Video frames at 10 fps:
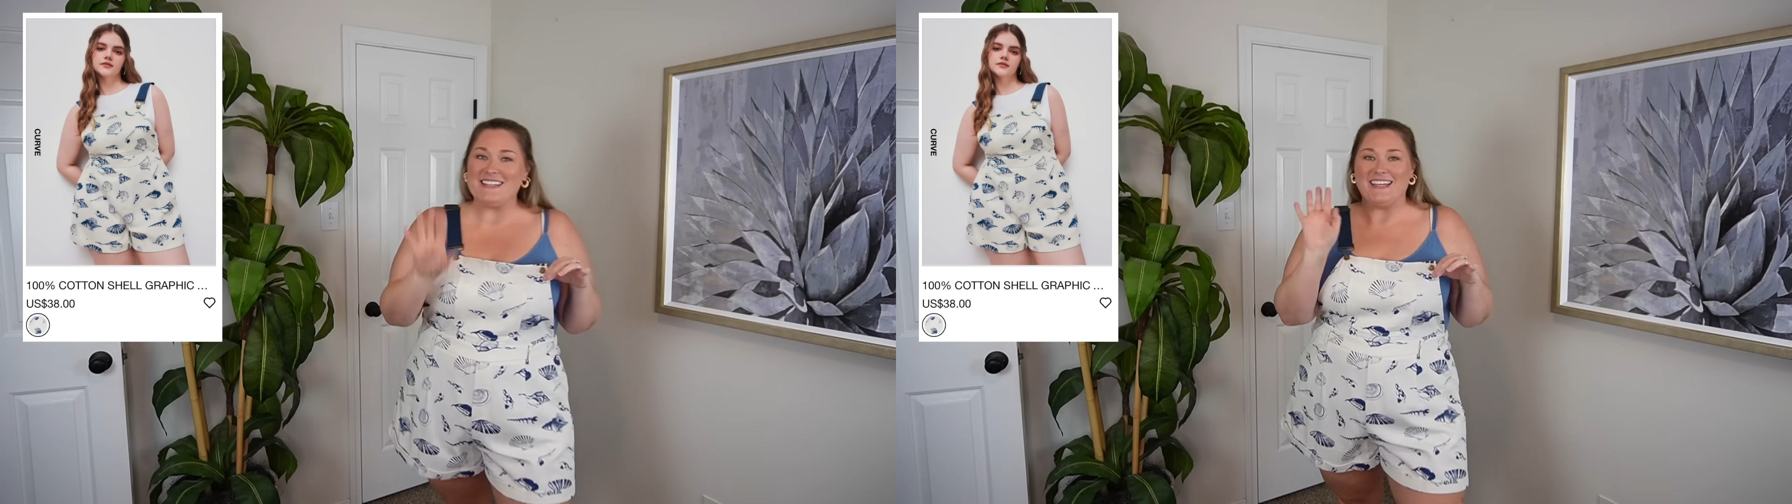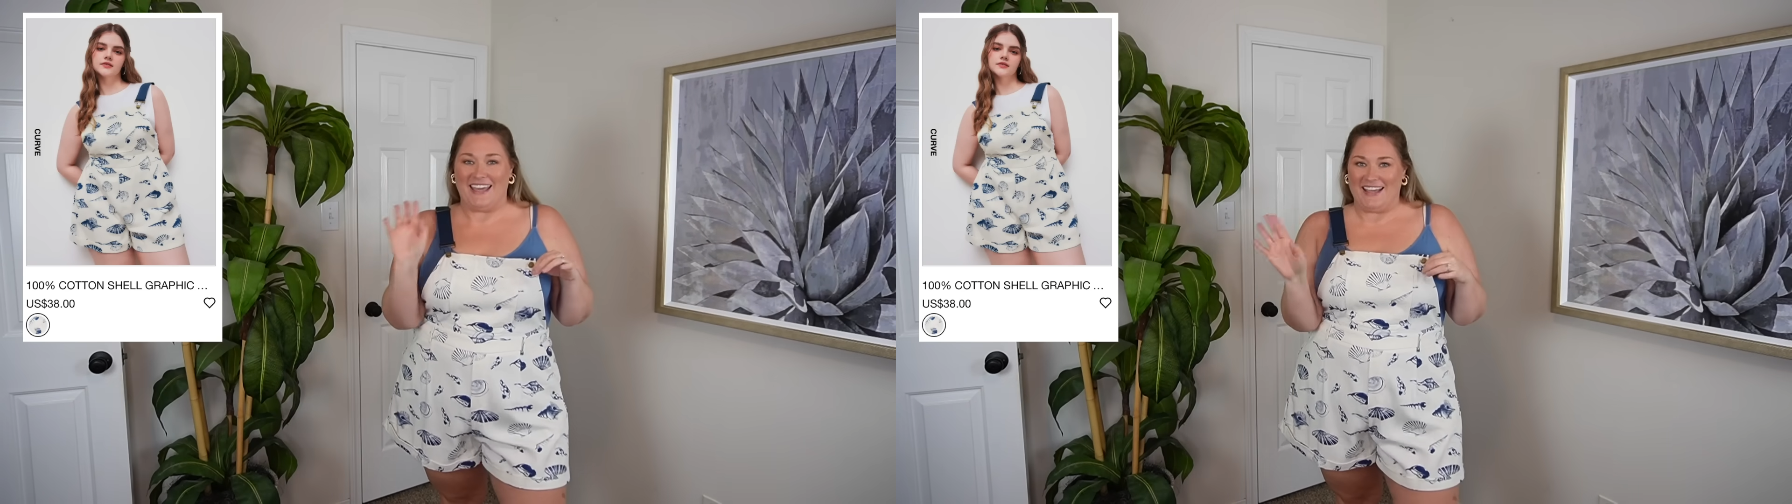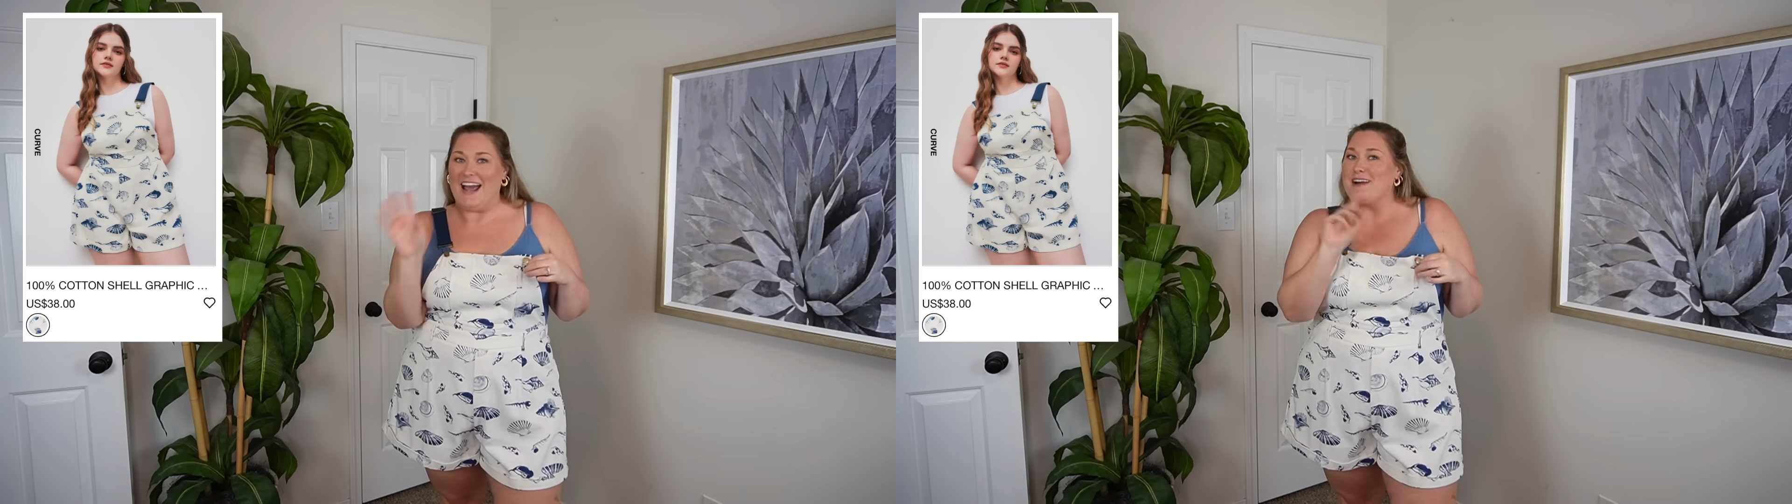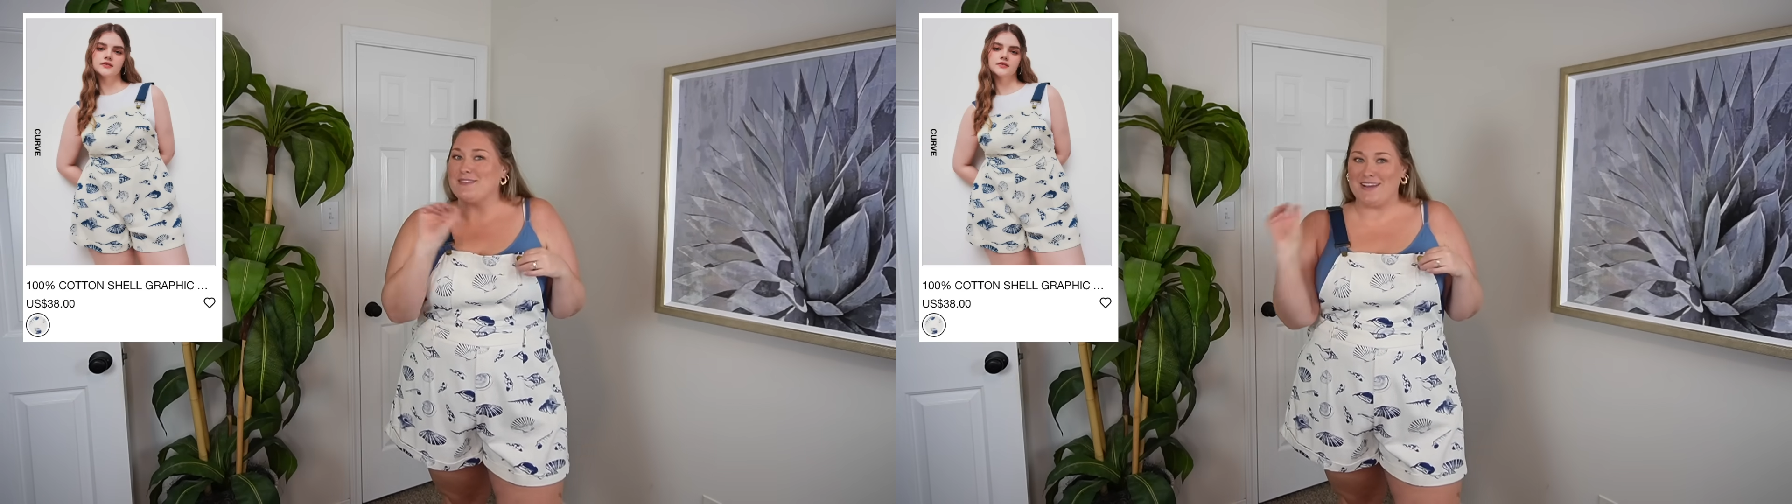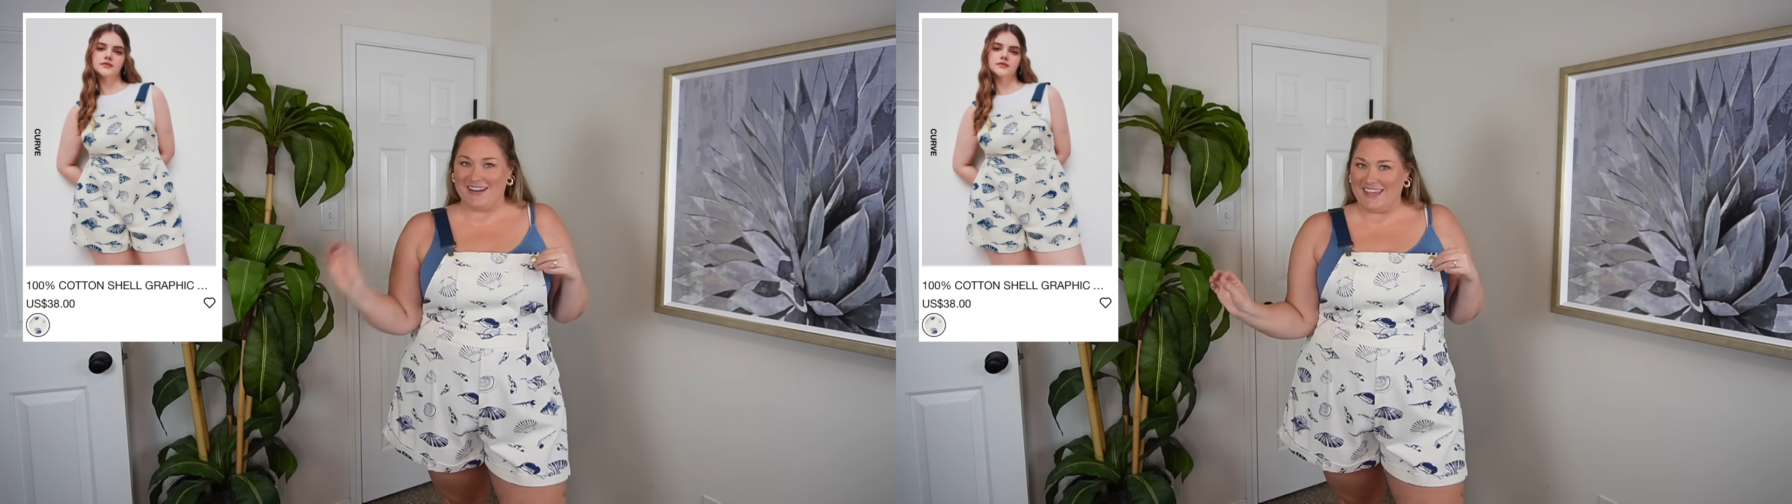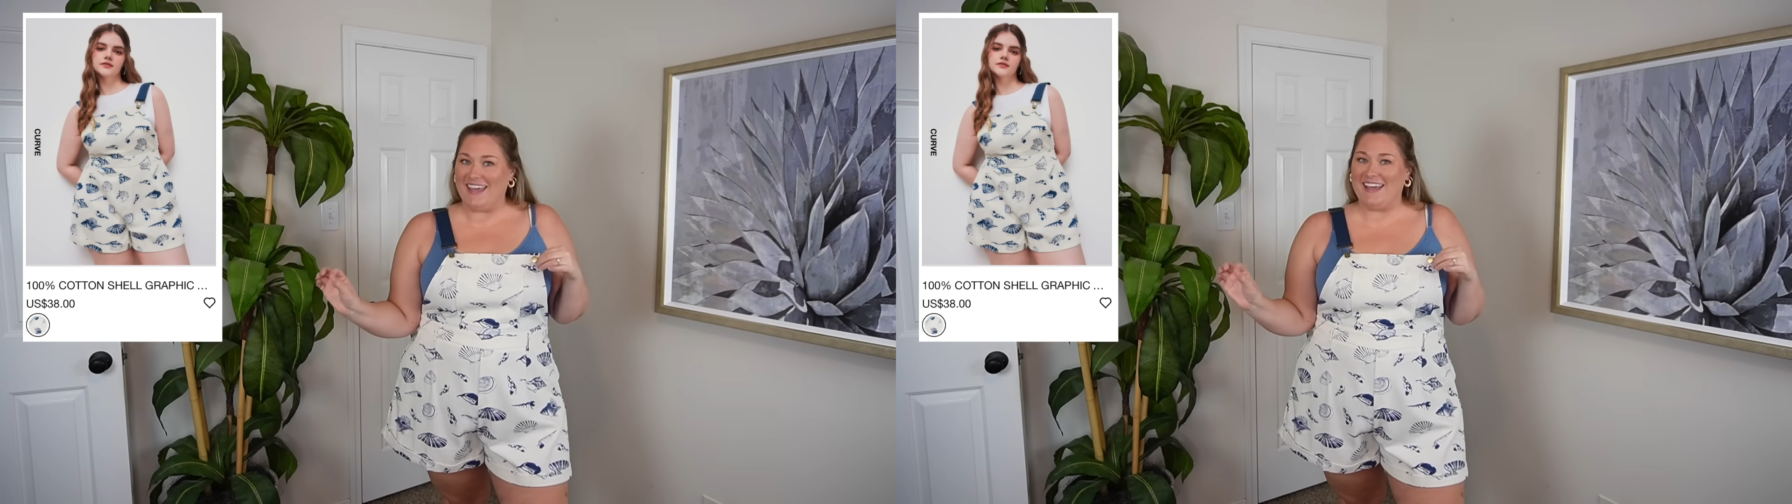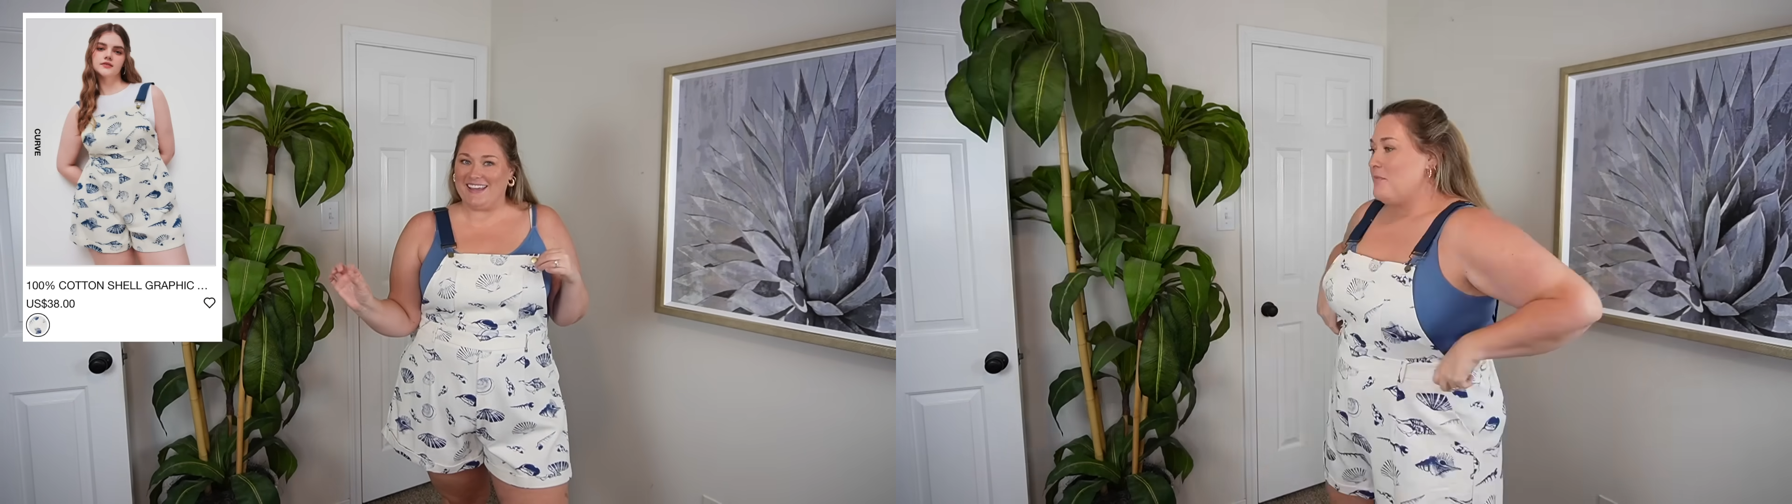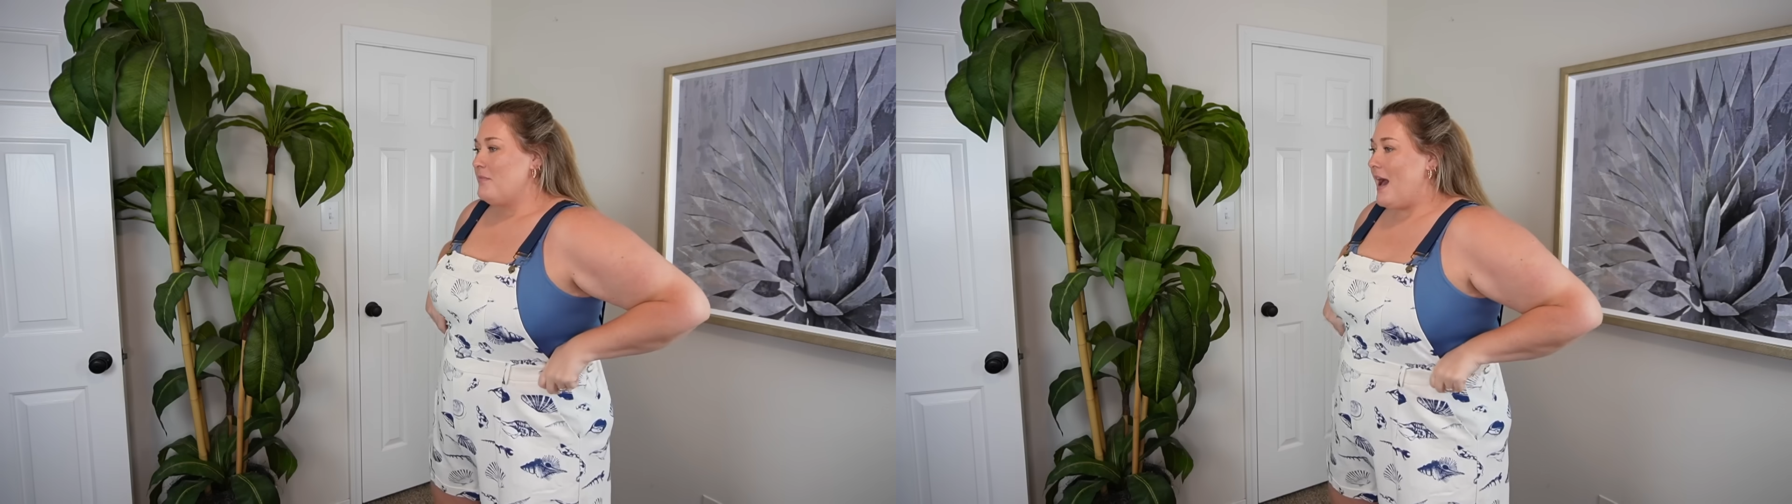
again, I was on a kick.